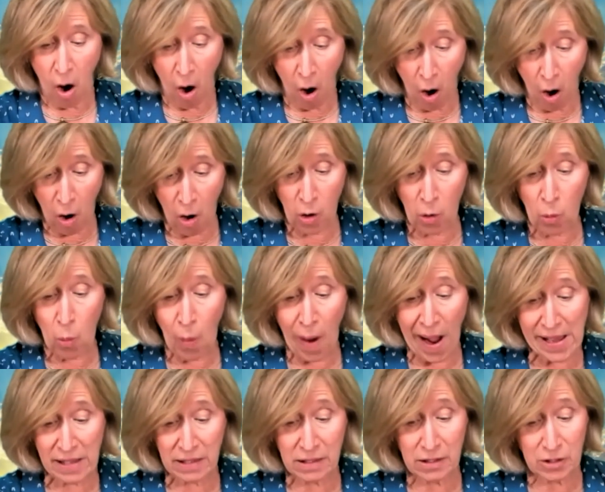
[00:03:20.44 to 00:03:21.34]
all
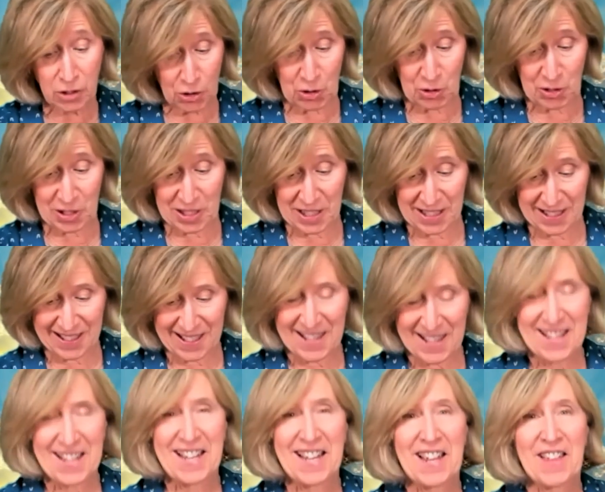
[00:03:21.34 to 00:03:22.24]
while learning
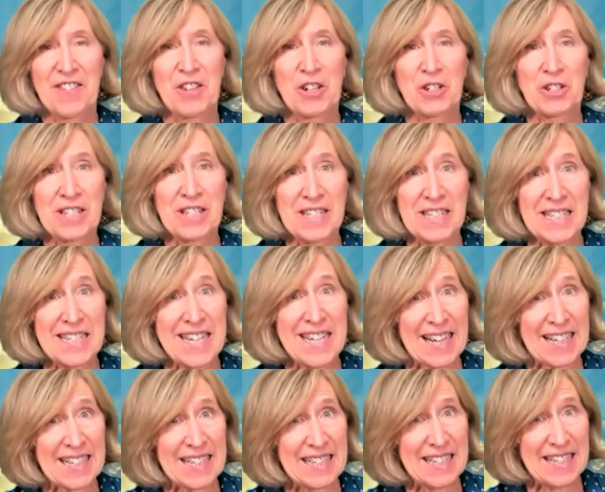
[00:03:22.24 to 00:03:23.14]
the
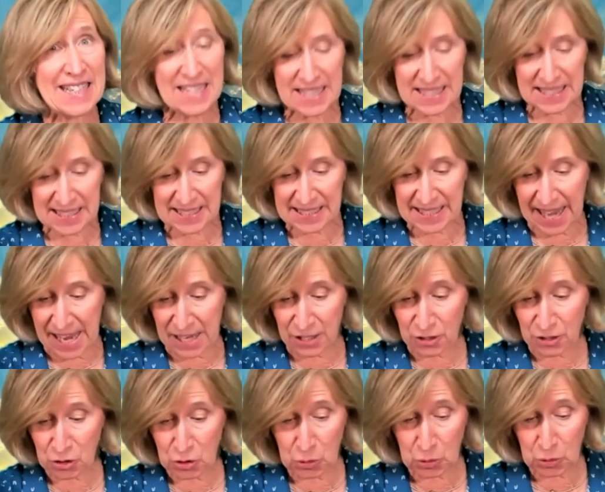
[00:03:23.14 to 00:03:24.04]
techniques
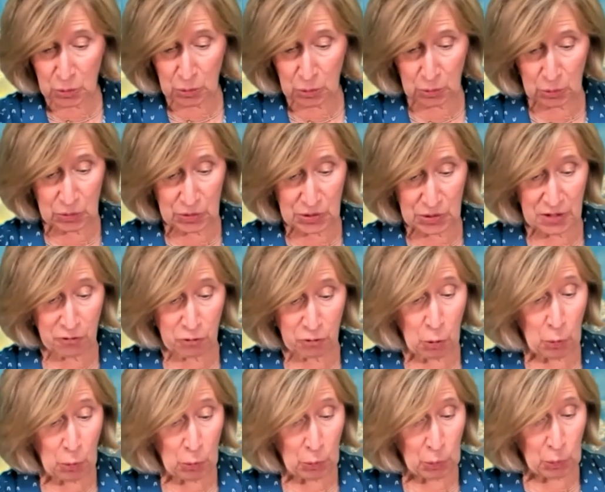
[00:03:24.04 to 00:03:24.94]
and tools of
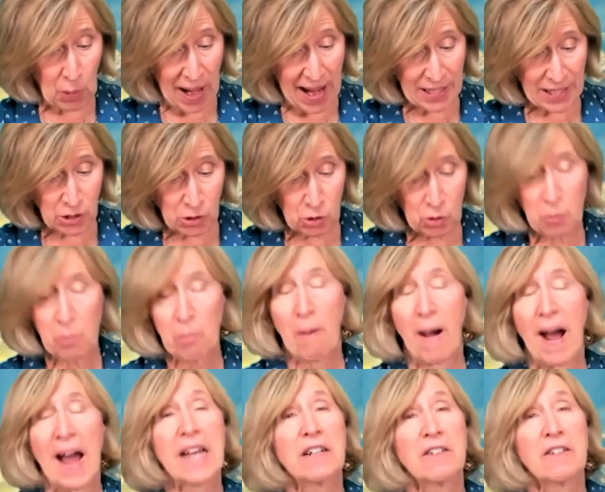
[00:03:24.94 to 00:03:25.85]
radical
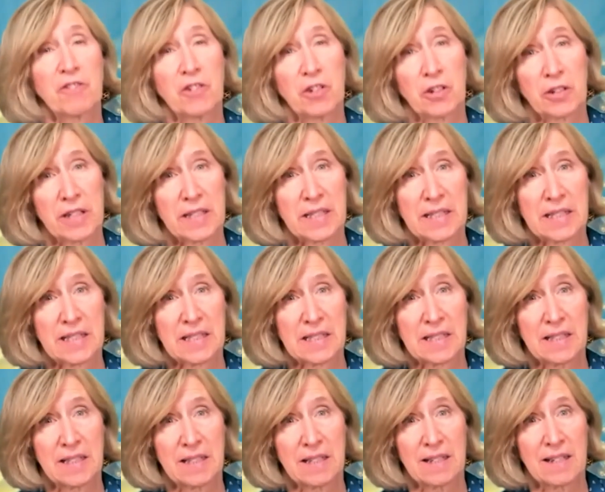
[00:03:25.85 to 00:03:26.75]
mindfulness
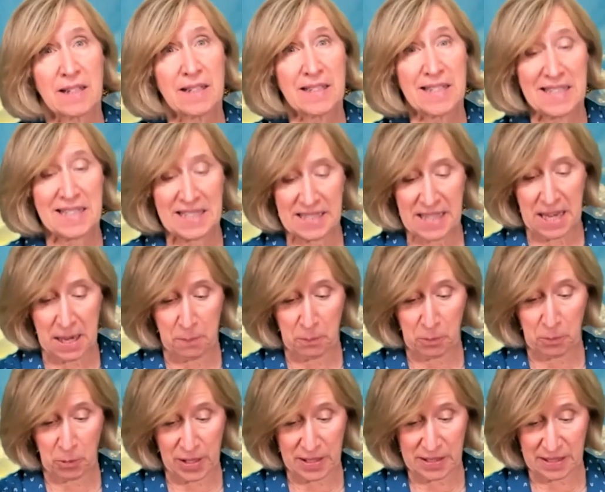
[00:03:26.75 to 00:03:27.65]
to stay
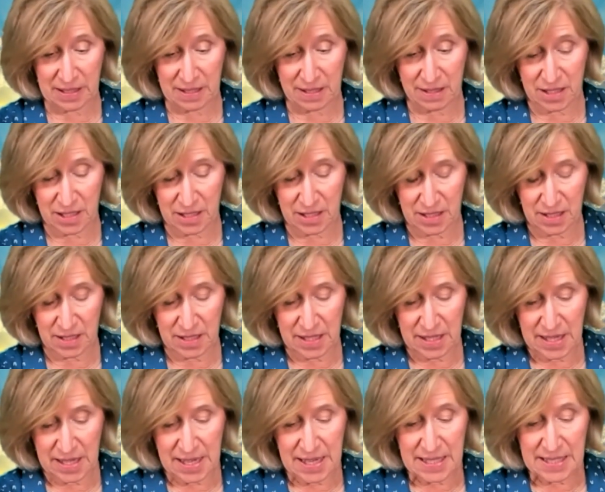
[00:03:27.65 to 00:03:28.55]
present.
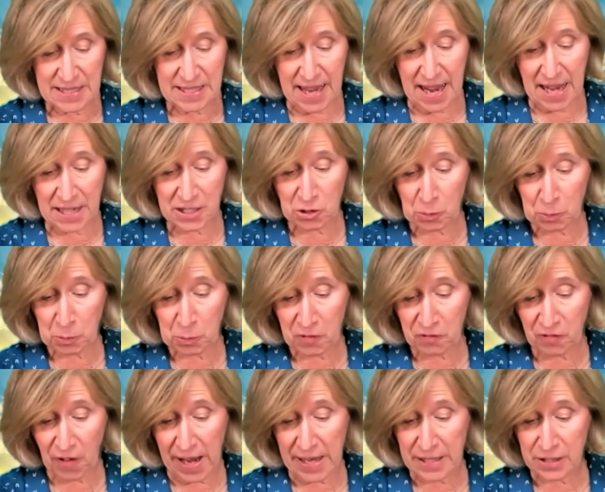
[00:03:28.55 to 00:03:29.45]
Daniel
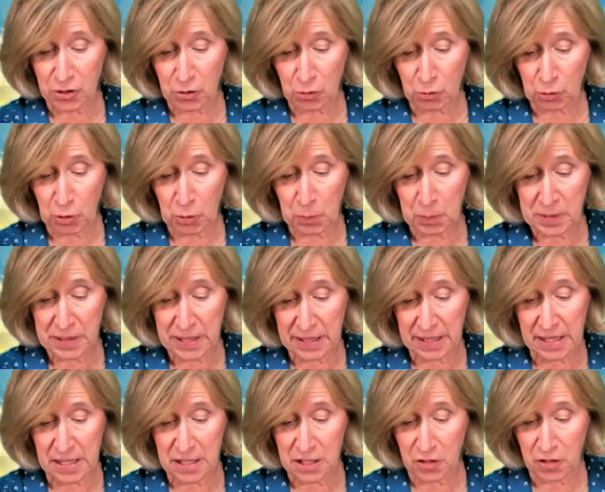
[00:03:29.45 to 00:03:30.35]
provides groups
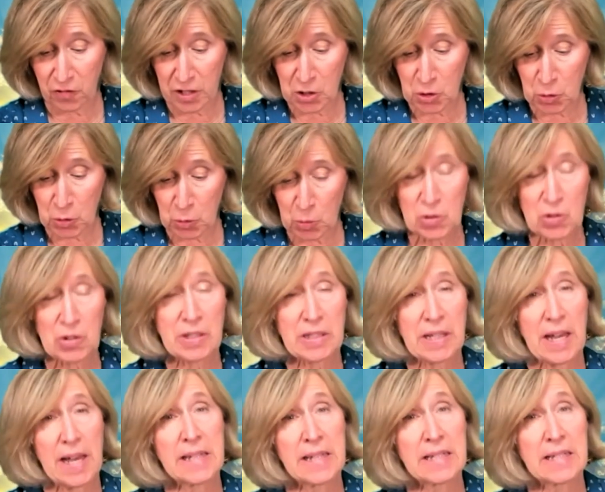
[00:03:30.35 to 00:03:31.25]
and
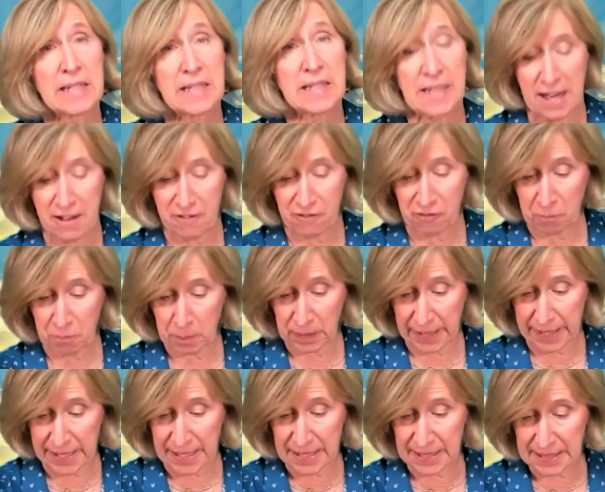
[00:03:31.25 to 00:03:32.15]
individuals a safe
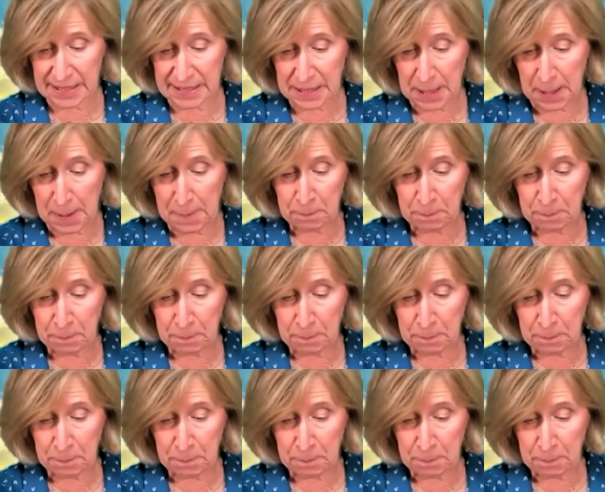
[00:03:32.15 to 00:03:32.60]
place